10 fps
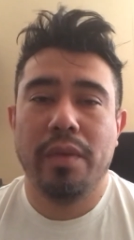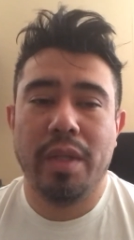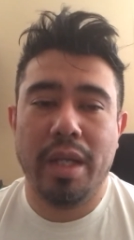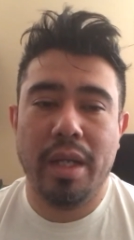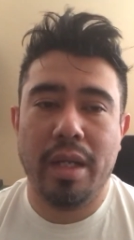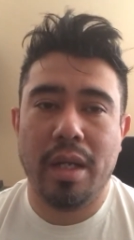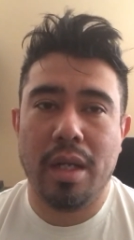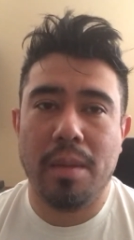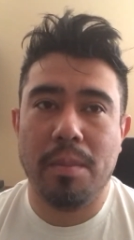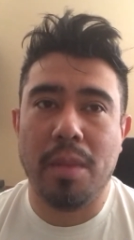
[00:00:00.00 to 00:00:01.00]
then
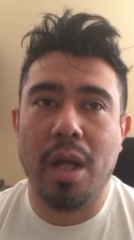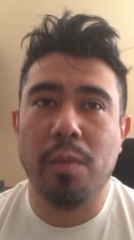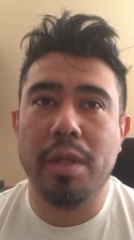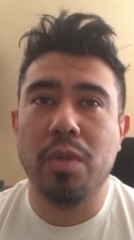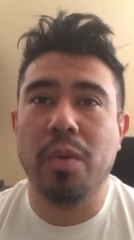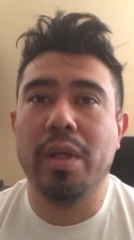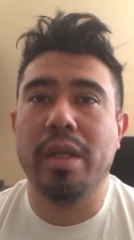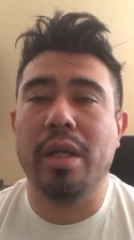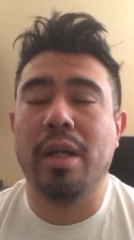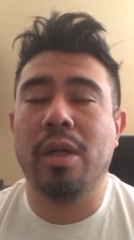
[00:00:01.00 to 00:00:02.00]
um, I'll be doing
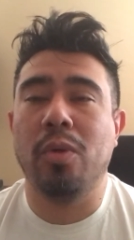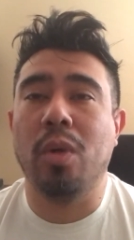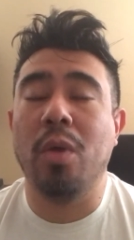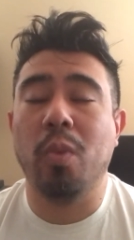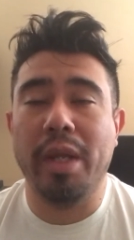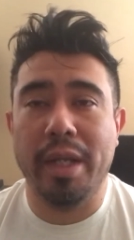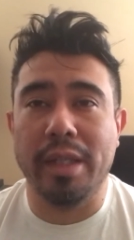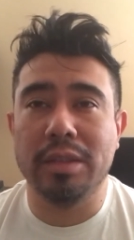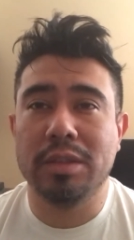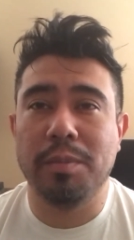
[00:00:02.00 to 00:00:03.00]
it on, on weekends.